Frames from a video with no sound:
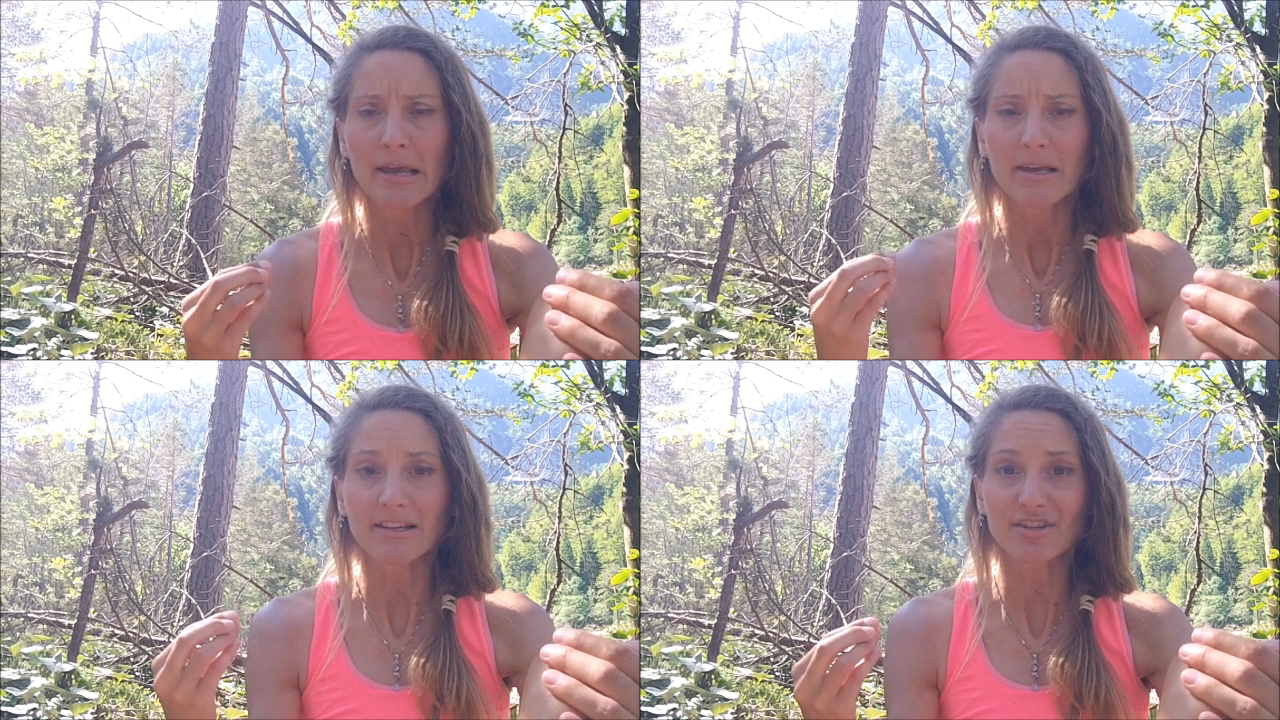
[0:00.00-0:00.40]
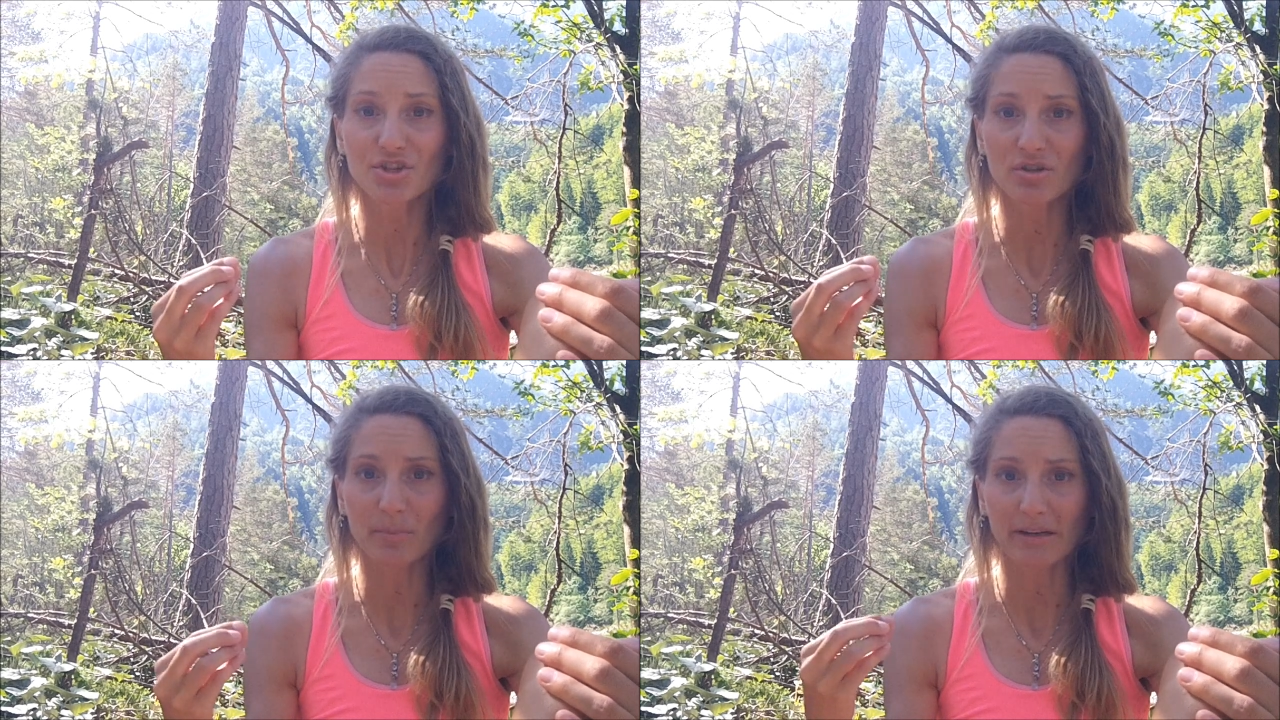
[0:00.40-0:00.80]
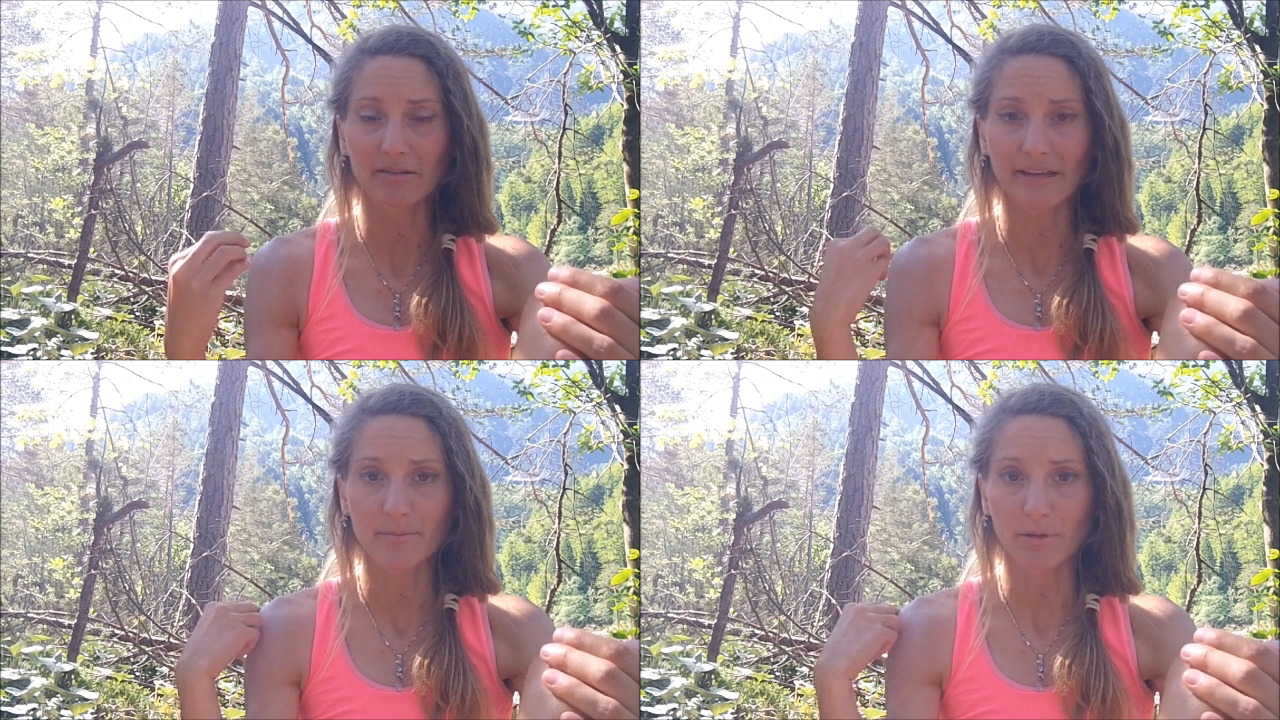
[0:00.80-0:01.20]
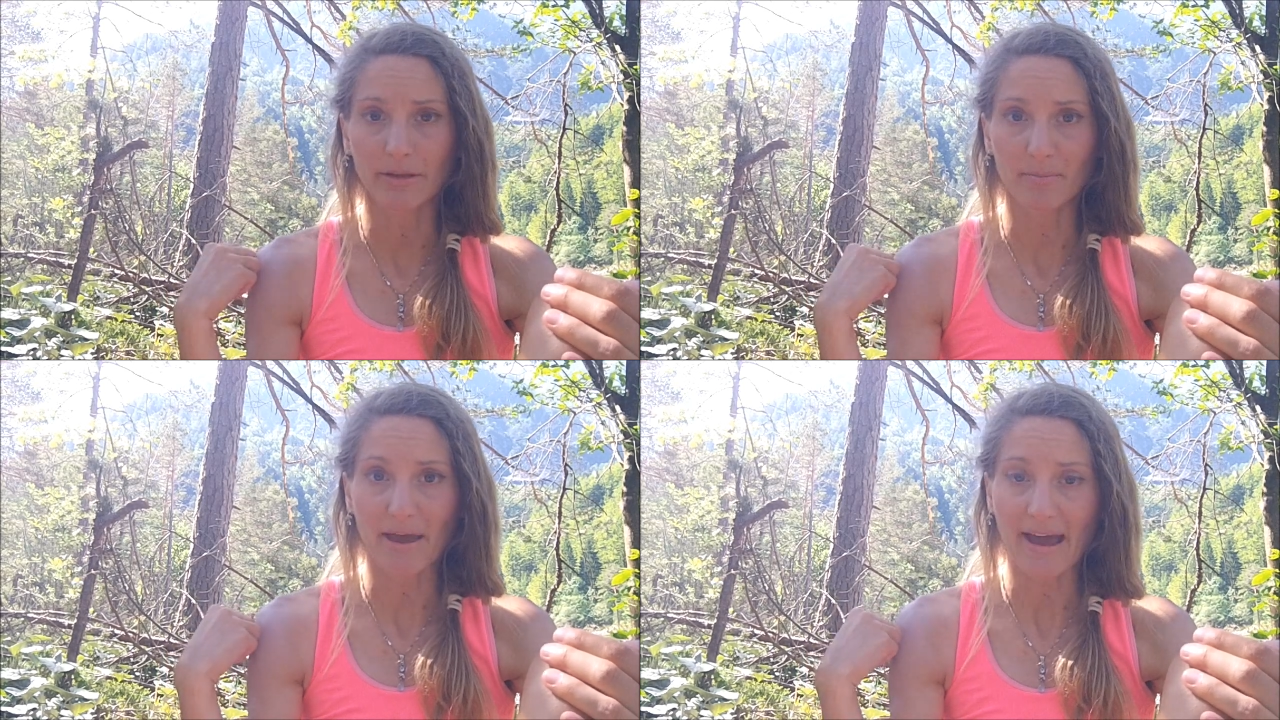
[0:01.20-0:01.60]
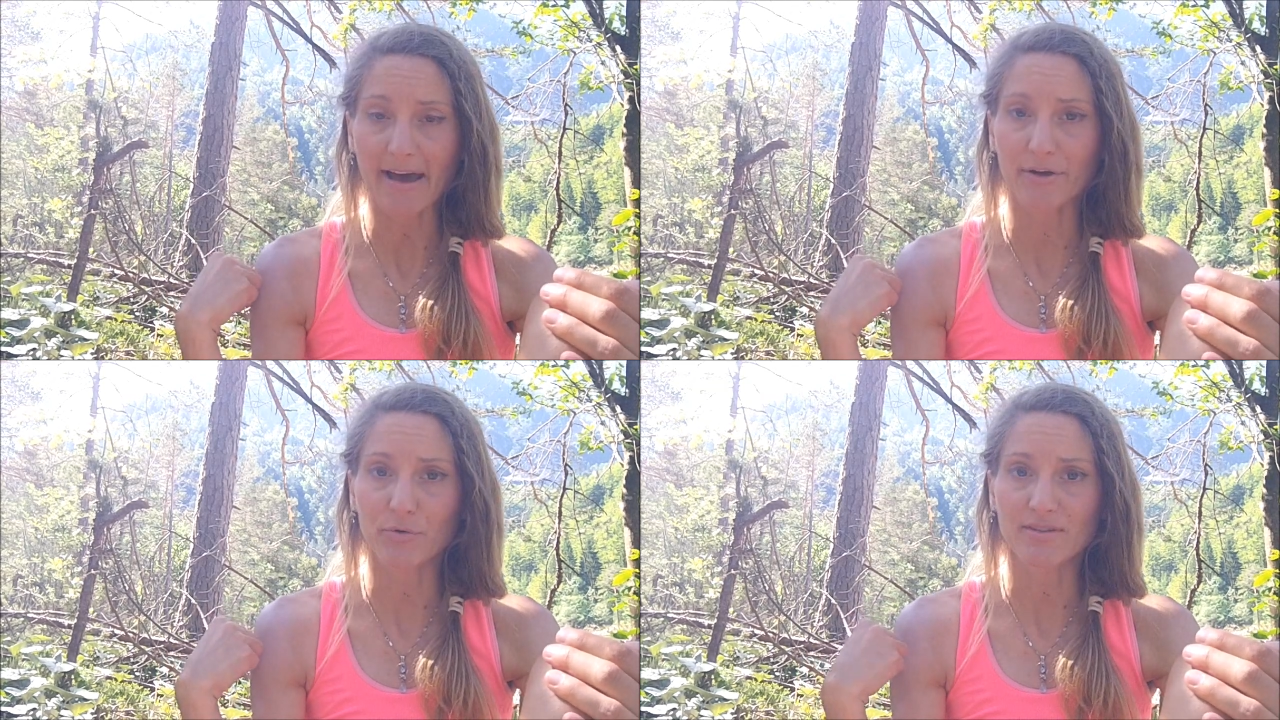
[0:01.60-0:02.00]
conditioned by the labeling
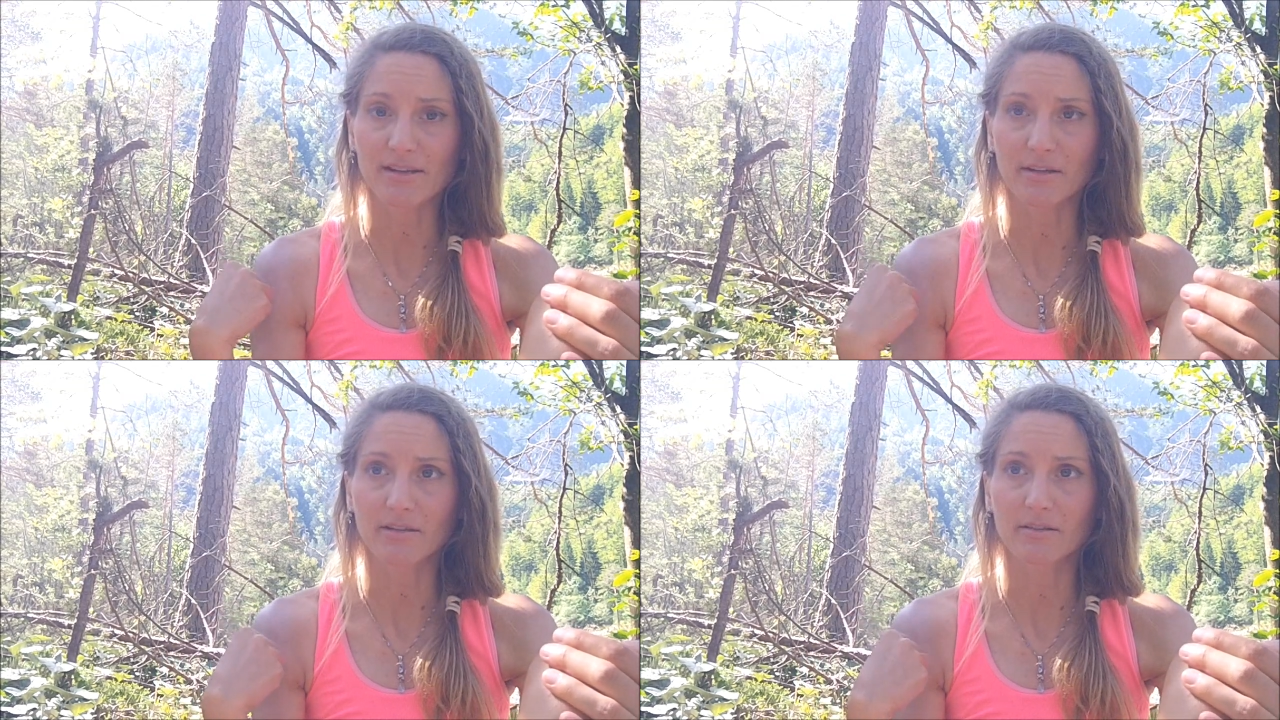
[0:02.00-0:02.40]
patterns and,